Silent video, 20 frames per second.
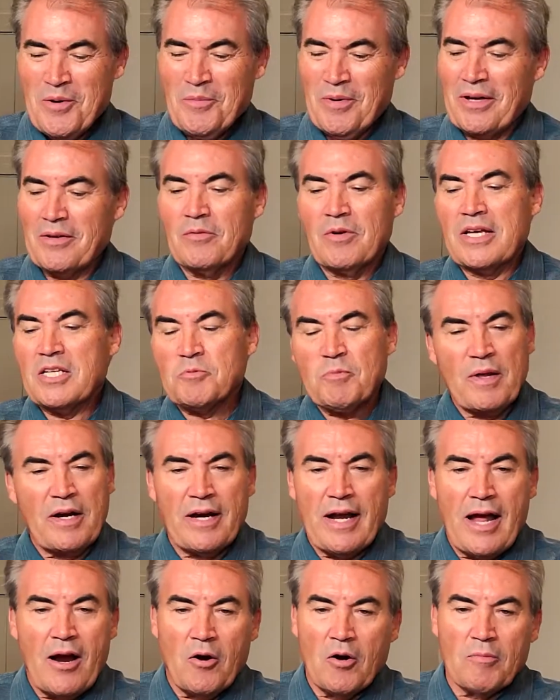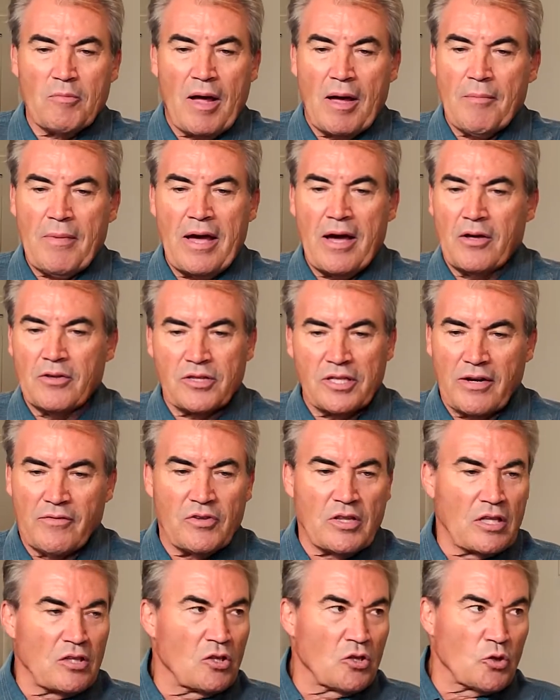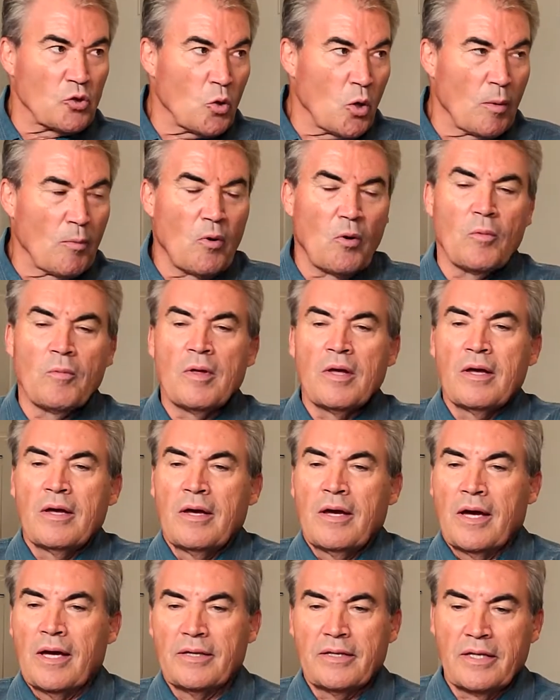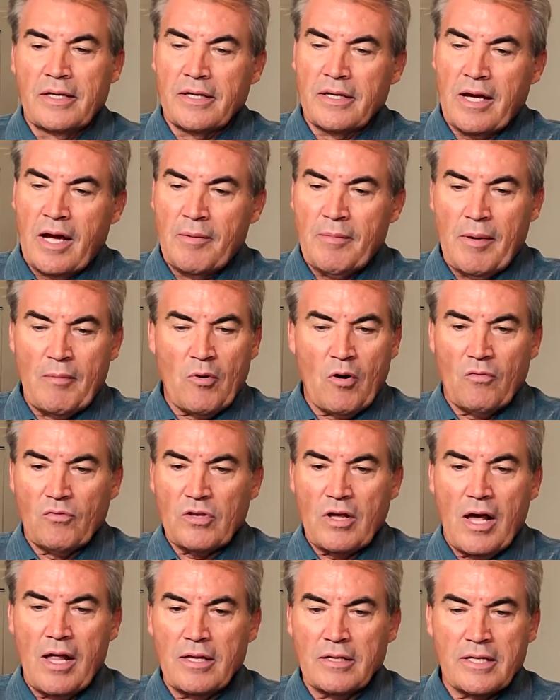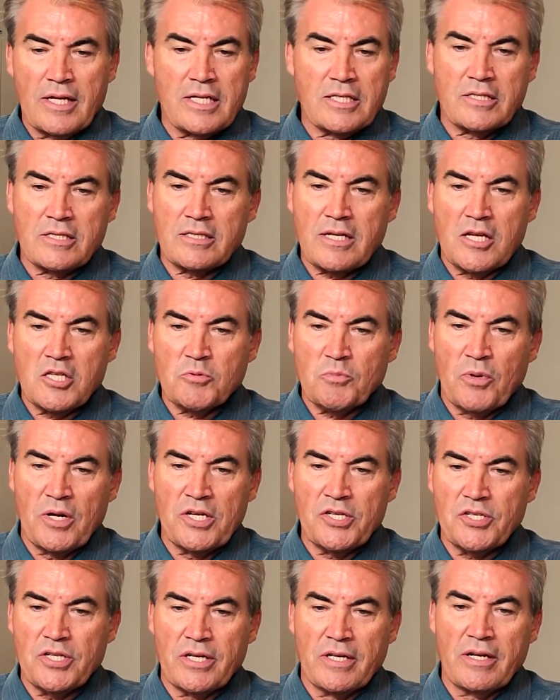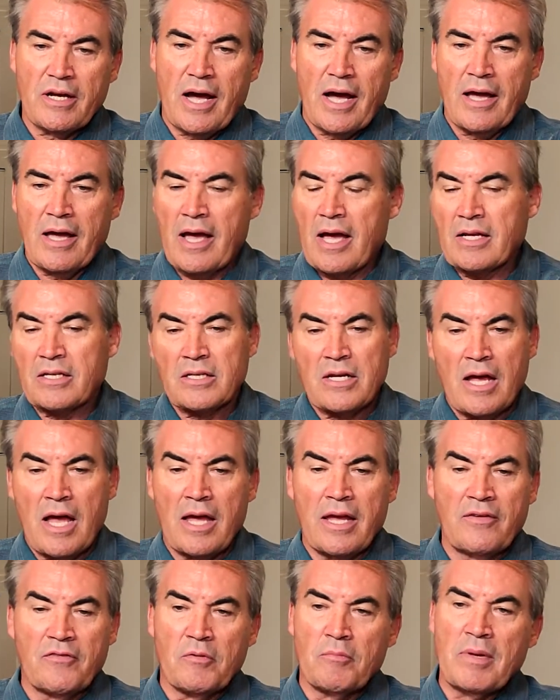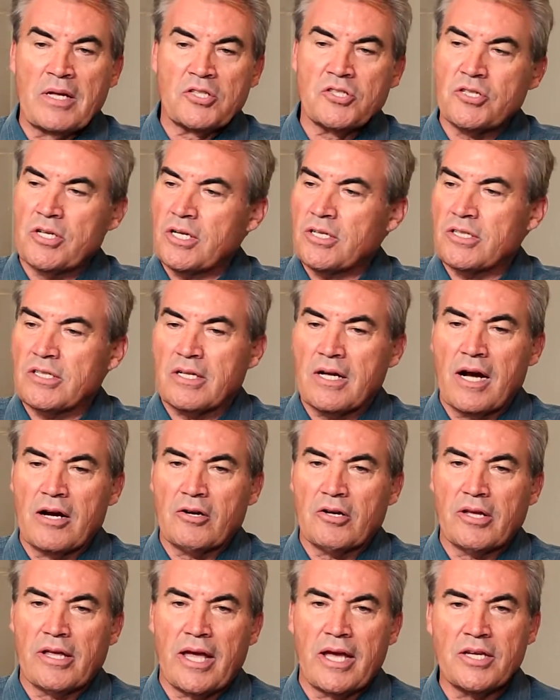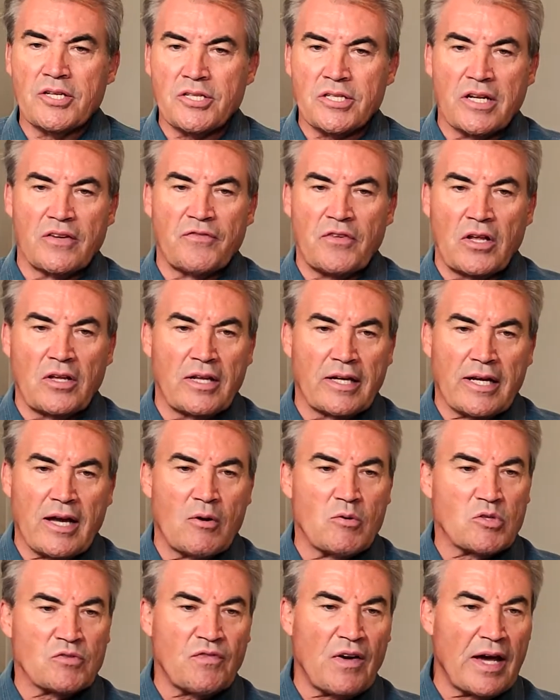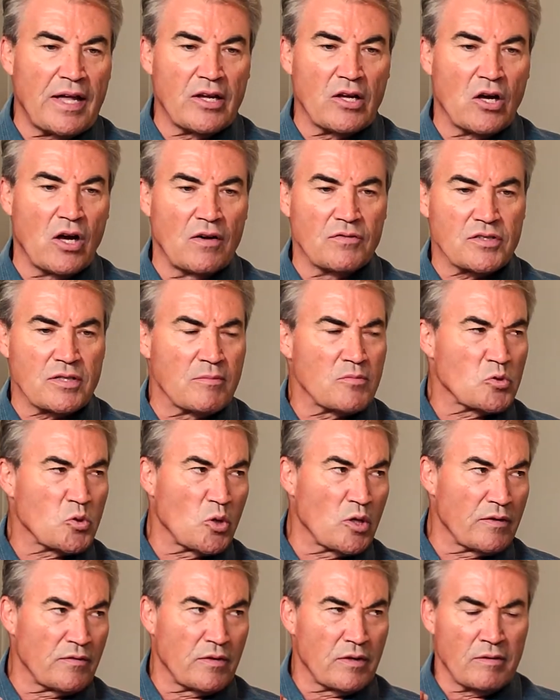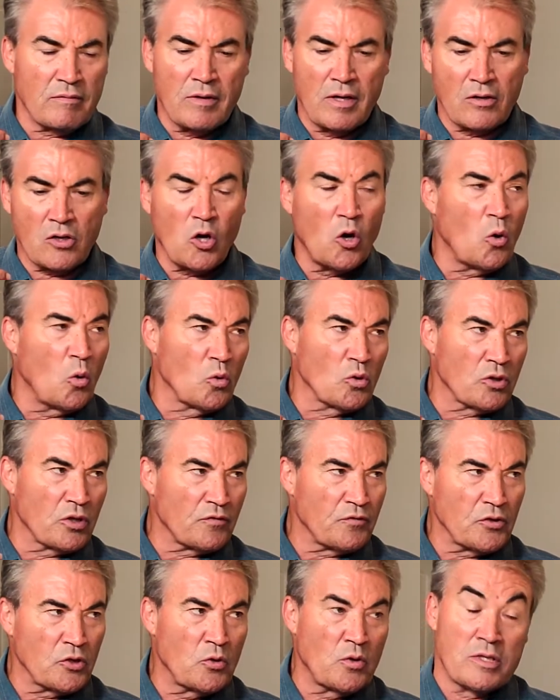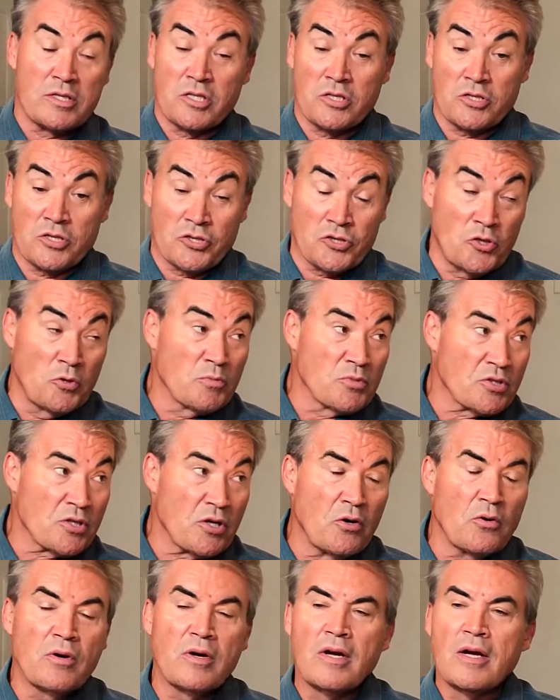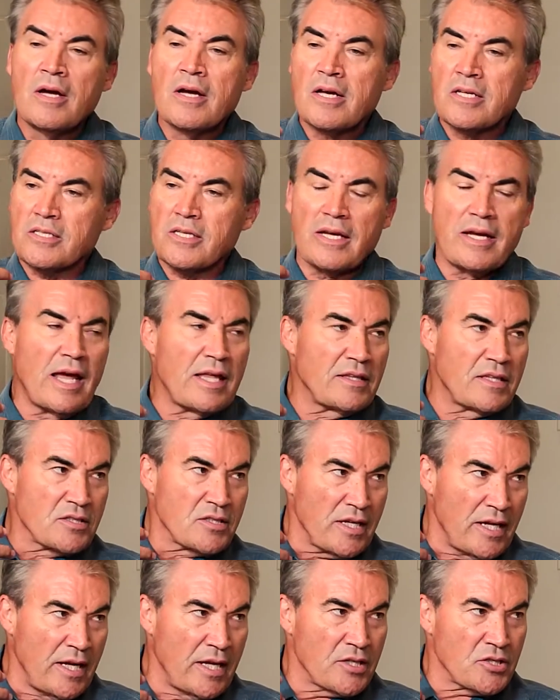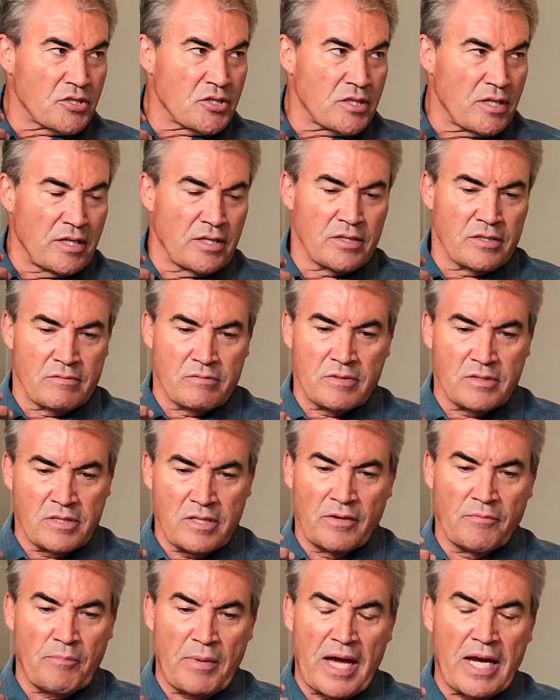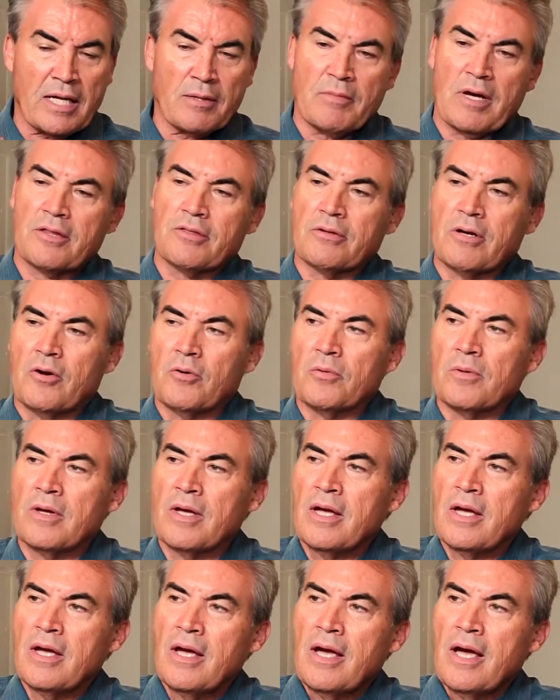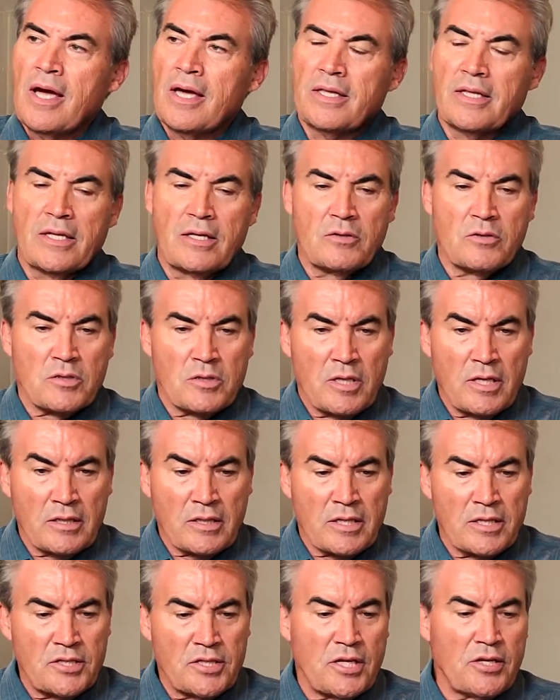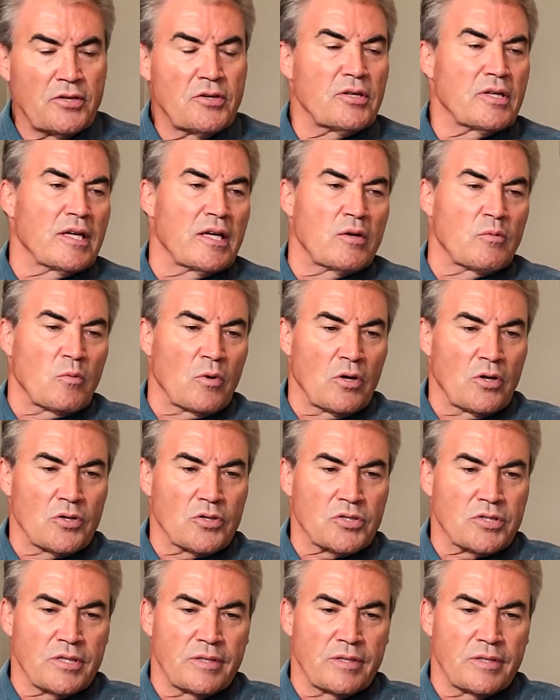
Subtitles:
But he spent an hour in my mouth and everything looked normal. And then I remember over the holidays as I was preaching, I even mentioned it to the congregation. I felt like I was fighting off some sort of a cold or flu. I just assumed so because I'd had this itch and stuff back in my throat. And then it continued to get worse.